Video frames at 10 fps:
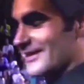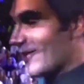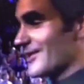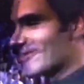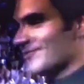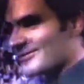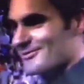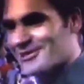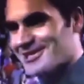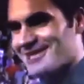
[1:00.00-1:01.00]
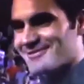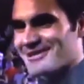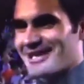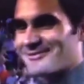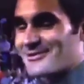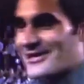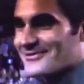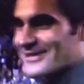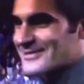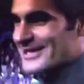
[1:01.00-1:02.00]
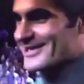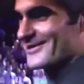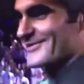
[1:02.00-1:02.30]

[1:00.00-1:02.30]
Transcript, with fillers: Uh, Oh yeah, Rod Laver came around.